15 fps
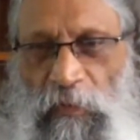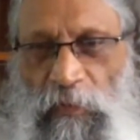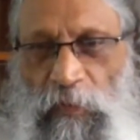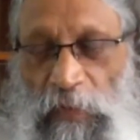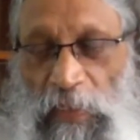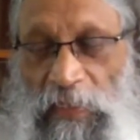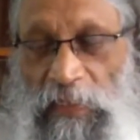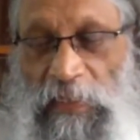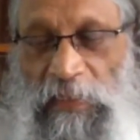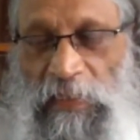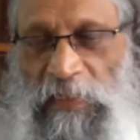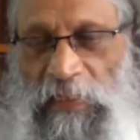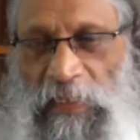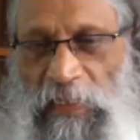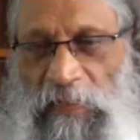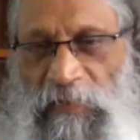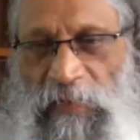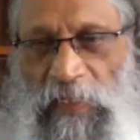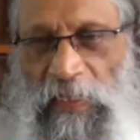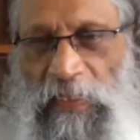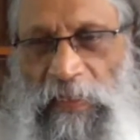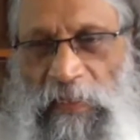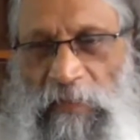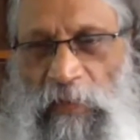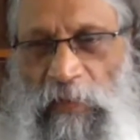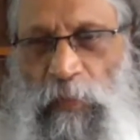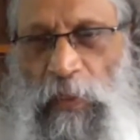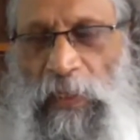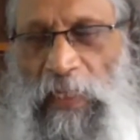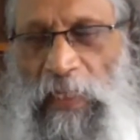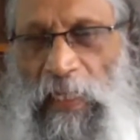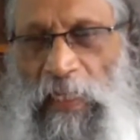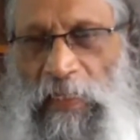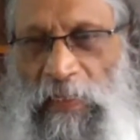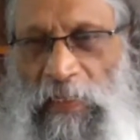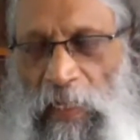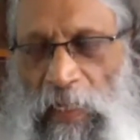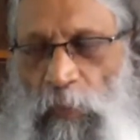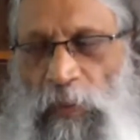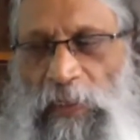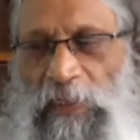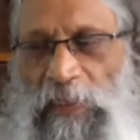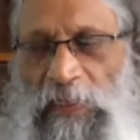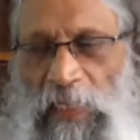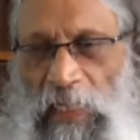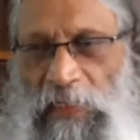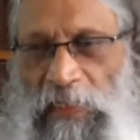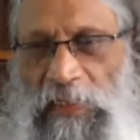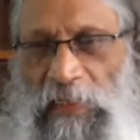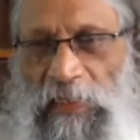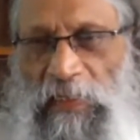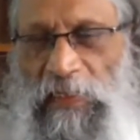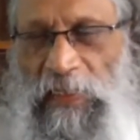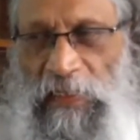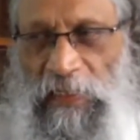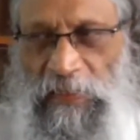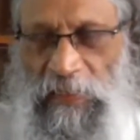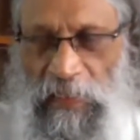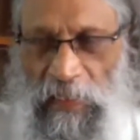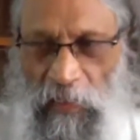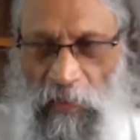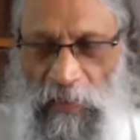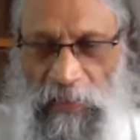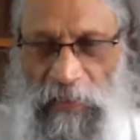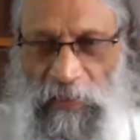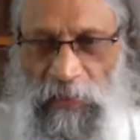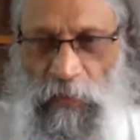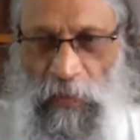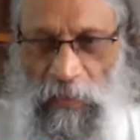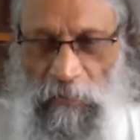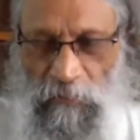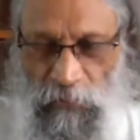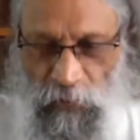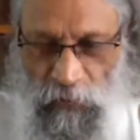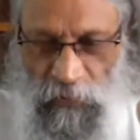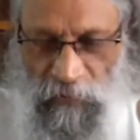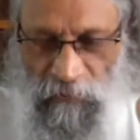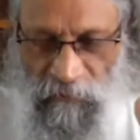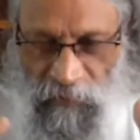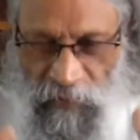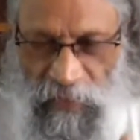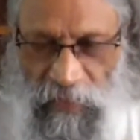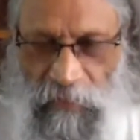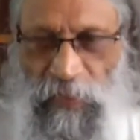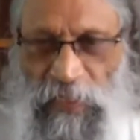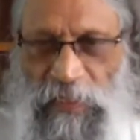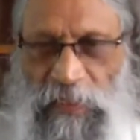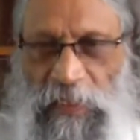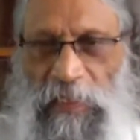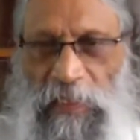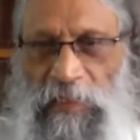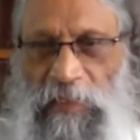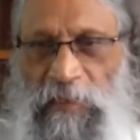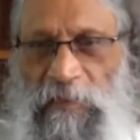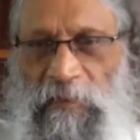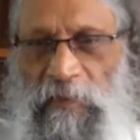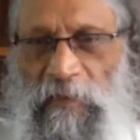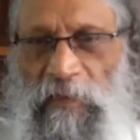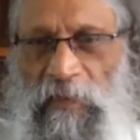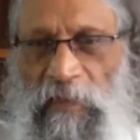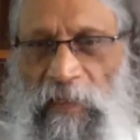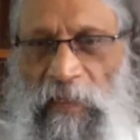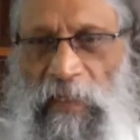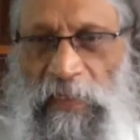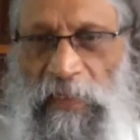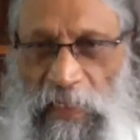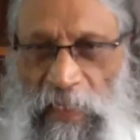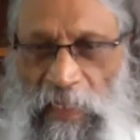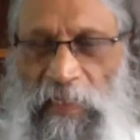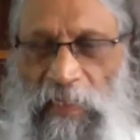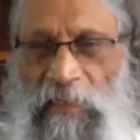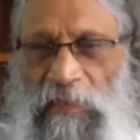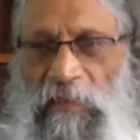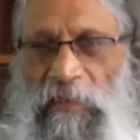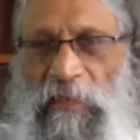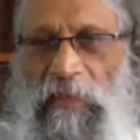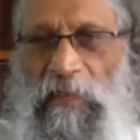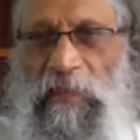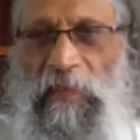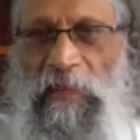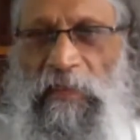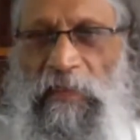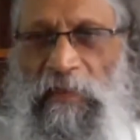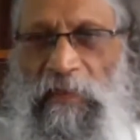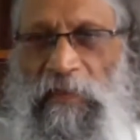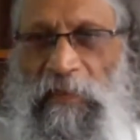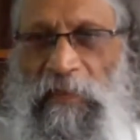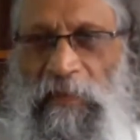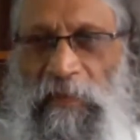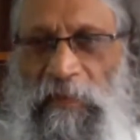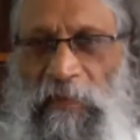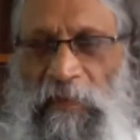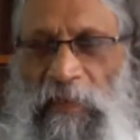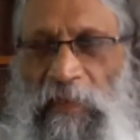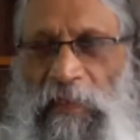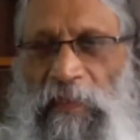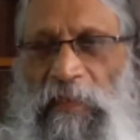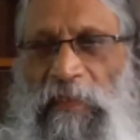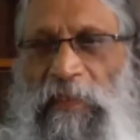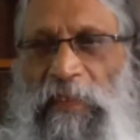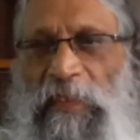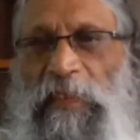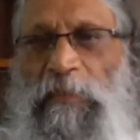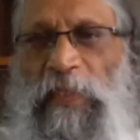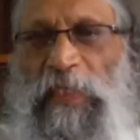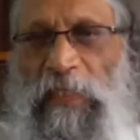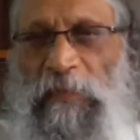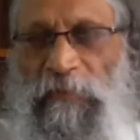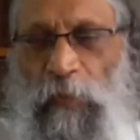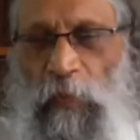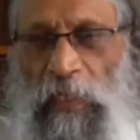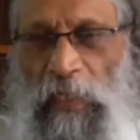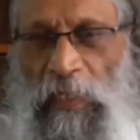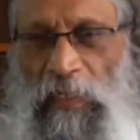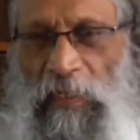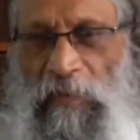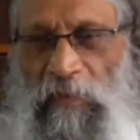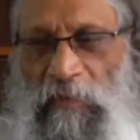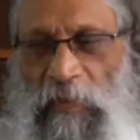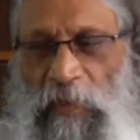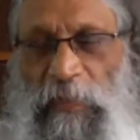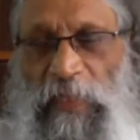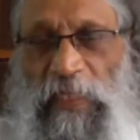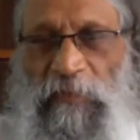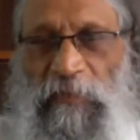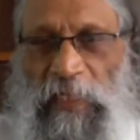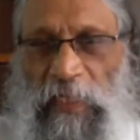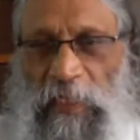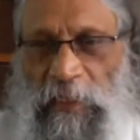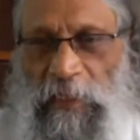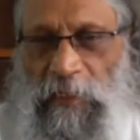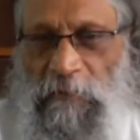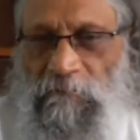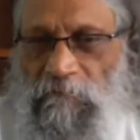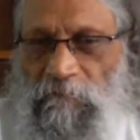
So that is the significance of the word. And now he is calling us to come to the very present. And then the discipline of yoga will be revealed.